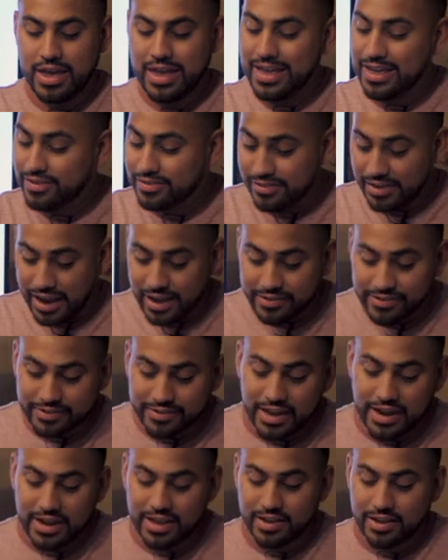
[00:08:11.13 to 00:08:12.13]
He is not
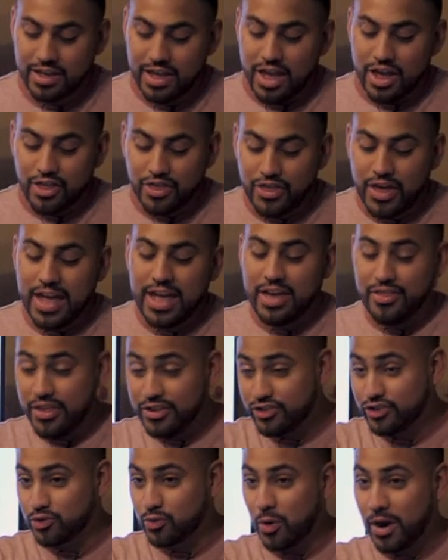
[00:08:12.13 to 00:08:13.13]
sinning. And
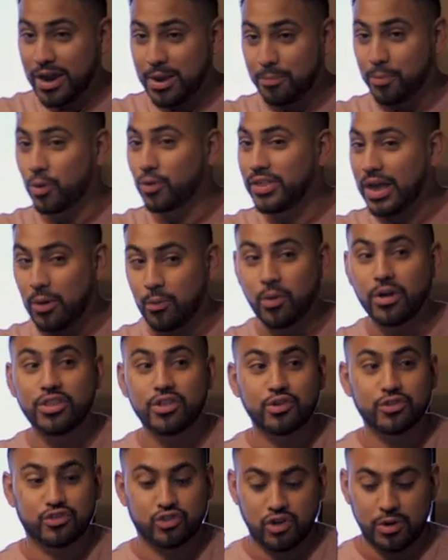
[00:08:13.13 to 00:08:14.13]
this is where he pulled that one
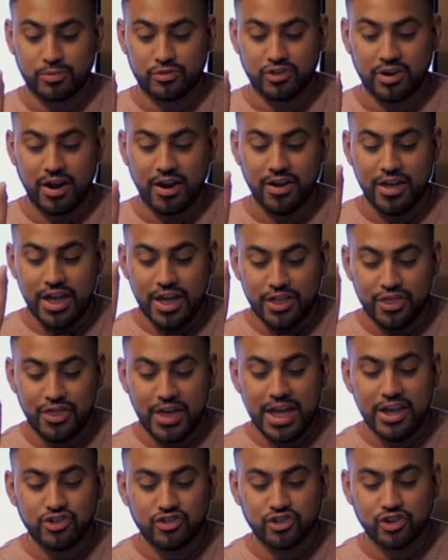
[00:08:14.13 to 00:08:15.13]
little scripture out.
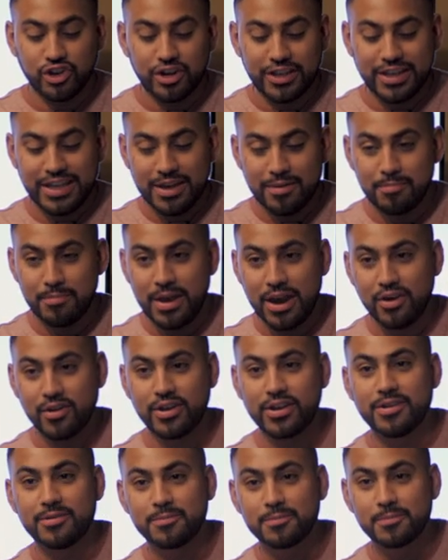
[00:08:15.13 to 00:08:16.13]
They should get
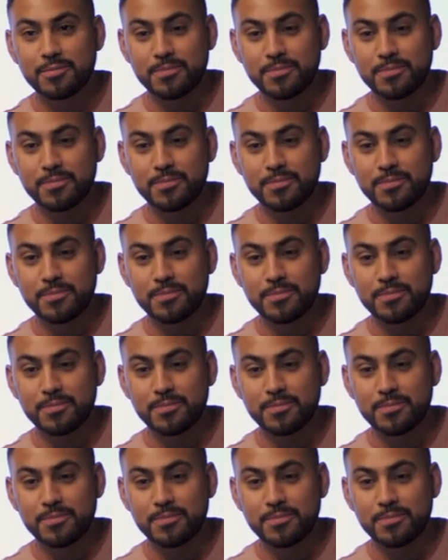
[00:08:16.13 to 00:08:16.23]
married.